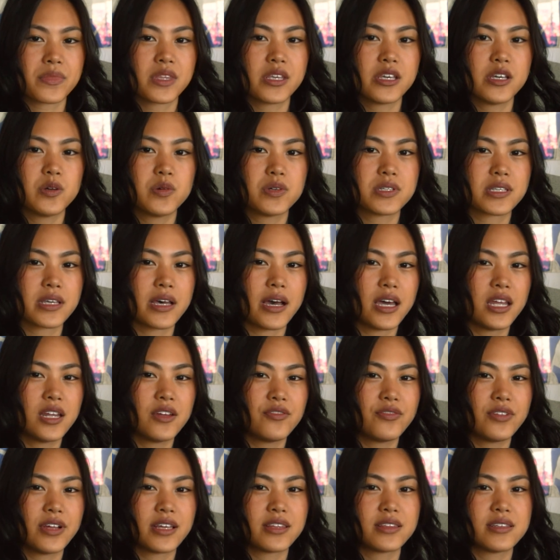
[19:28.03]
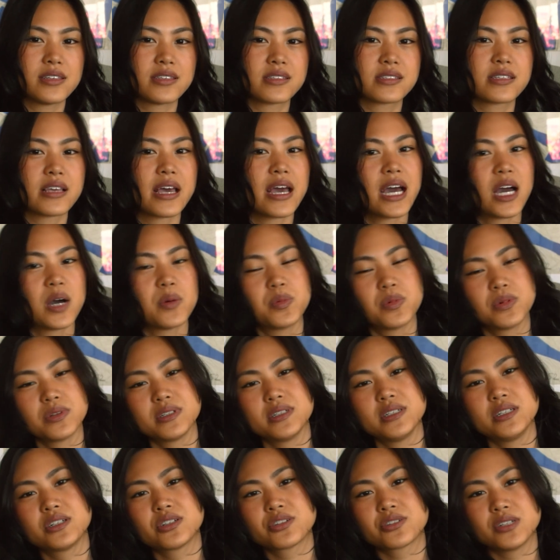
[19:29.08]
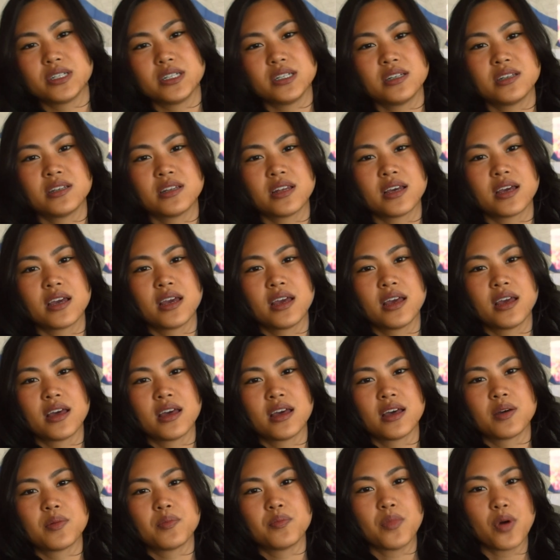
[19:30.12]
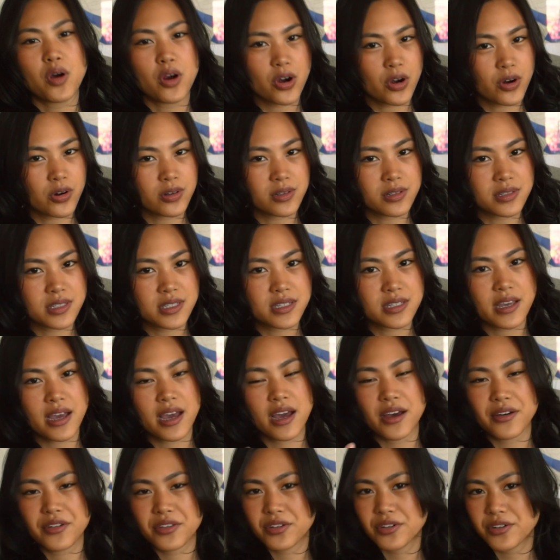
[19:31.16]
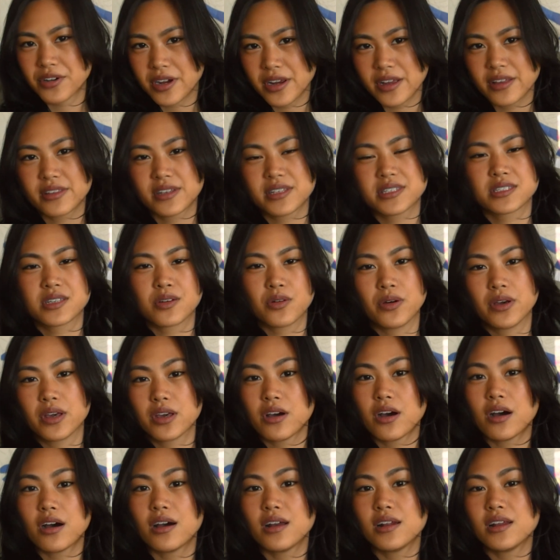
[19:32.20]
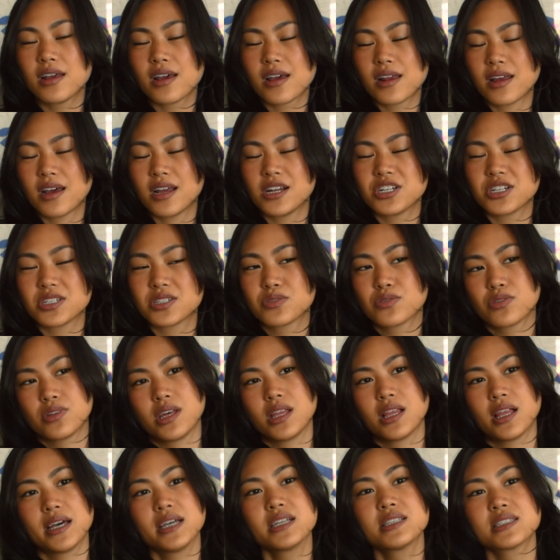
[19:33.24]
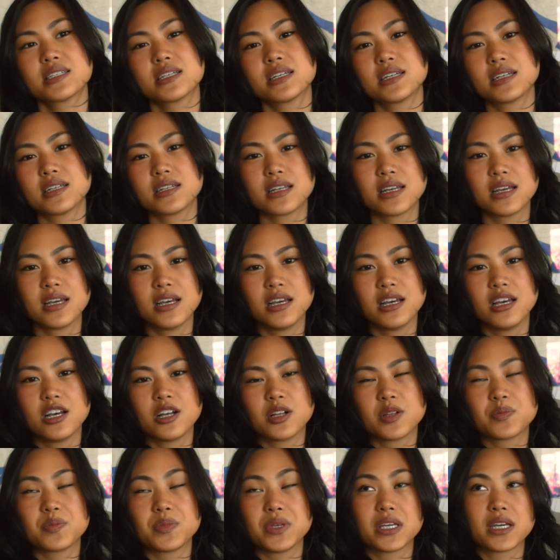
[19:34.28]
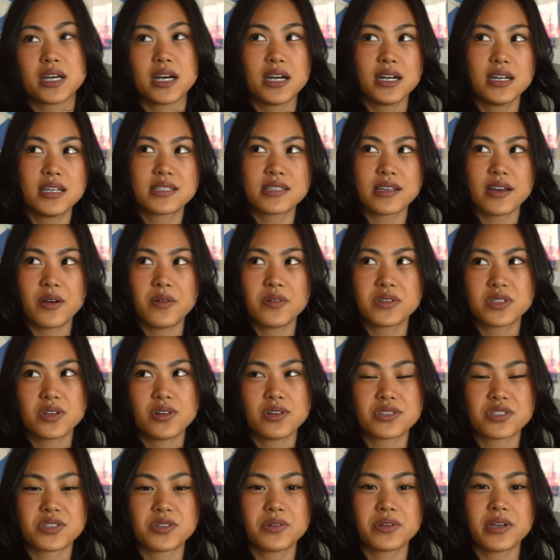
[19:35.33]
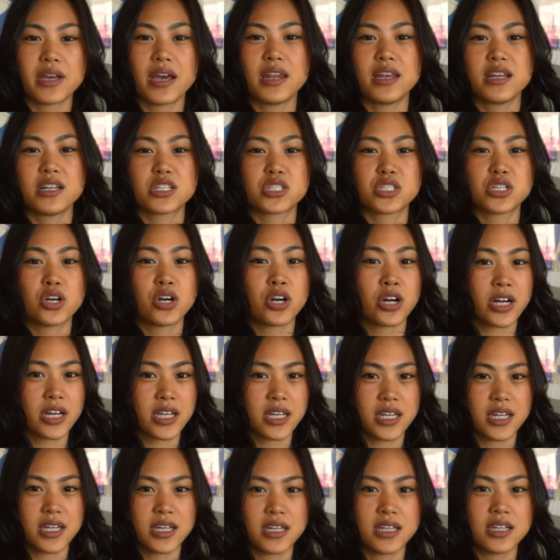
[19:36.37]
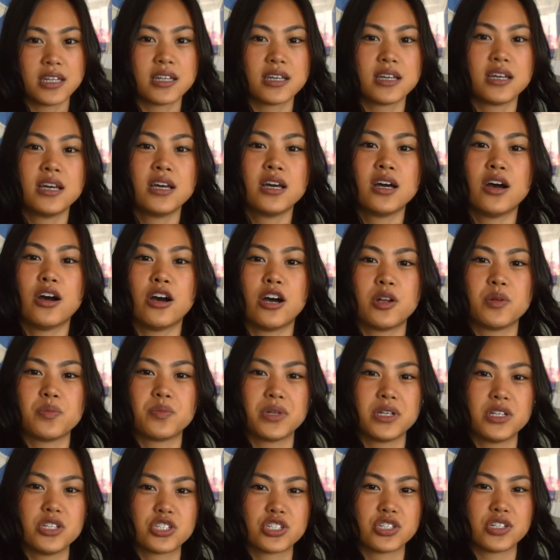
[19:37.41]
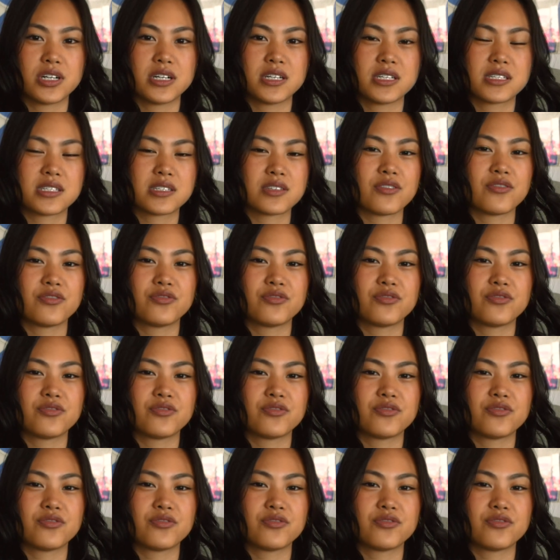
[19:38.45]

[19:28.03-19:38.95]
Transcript: It was kind of like this appley green marled heathering that's going on, and I just really liked it because I was also getting targeted on Pinterest